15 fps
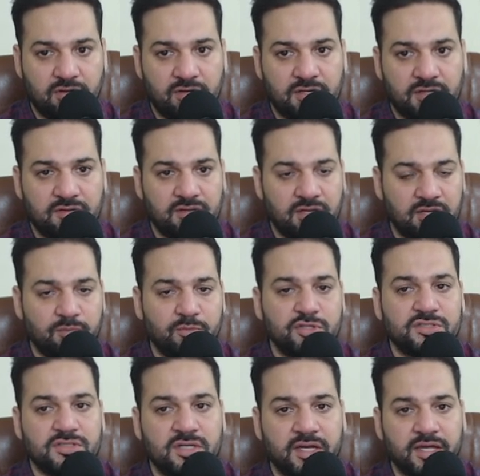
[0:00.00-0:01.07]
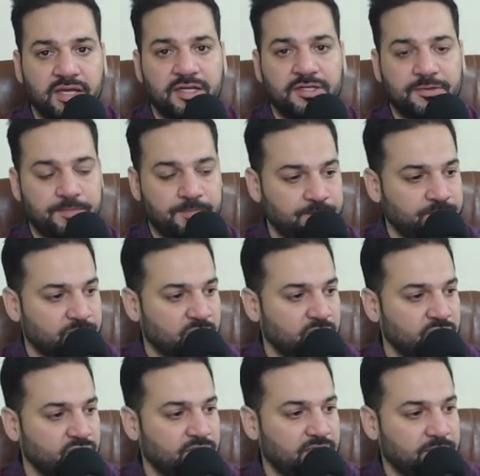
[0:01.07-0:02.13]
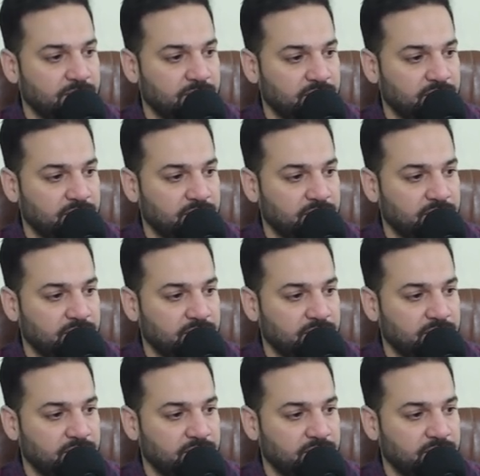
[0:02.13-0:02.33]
knowledge syllabus, right? So let